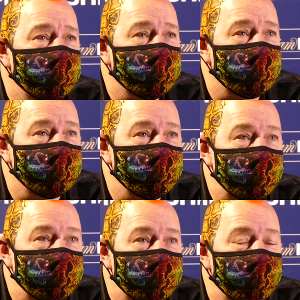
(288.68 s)
good scores
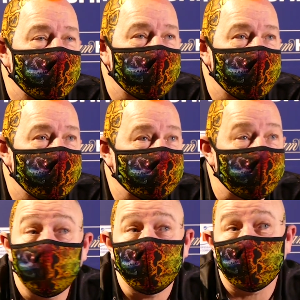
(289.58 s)
and stuff like that.
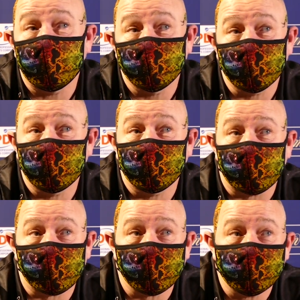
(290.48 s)
So hopefully it was good
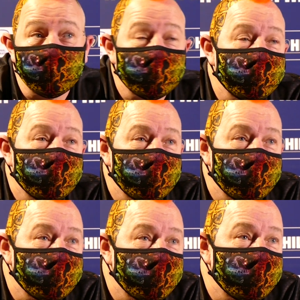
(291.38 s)
for everyone. Yeah, it was a
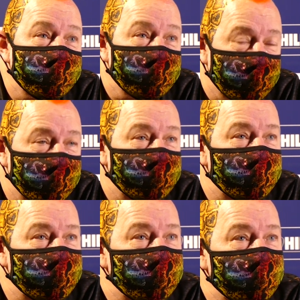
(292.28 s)
great game. Uh,
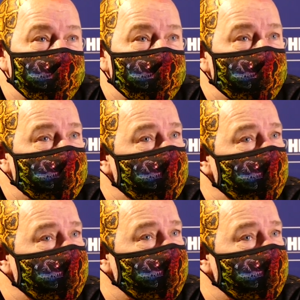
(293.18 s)
emotion at the end was a lot of
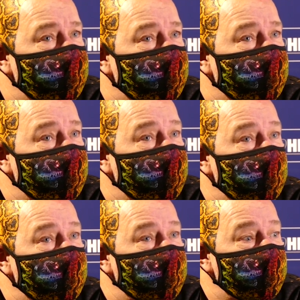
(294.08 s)
that relief
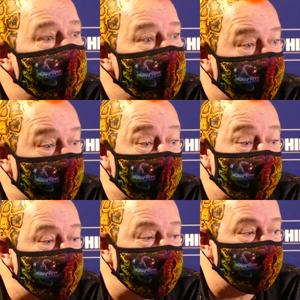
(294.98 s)
towards the end yeah, it
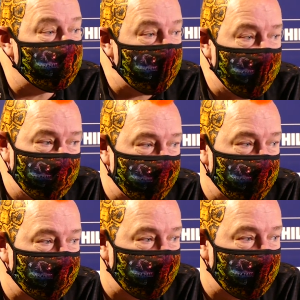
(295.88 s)
was just relief
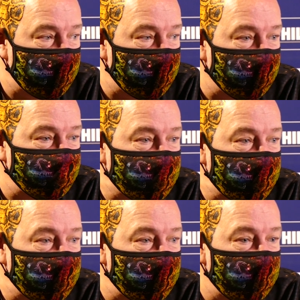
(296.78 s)
of uh,
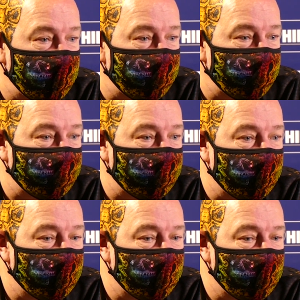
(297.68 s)
obviously uh,
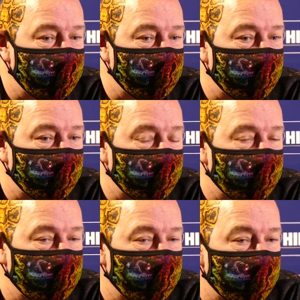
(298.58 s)
you know
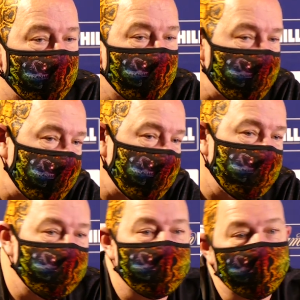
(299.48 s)
winning
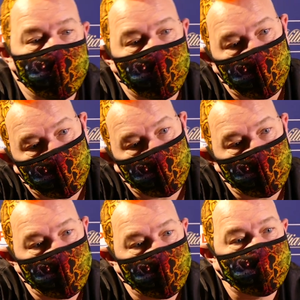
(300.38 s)
it, uh, and
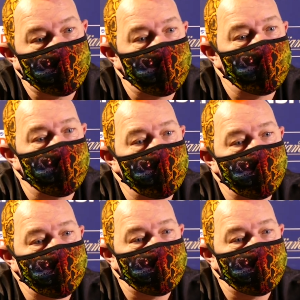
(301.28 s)
then obviously now I'm in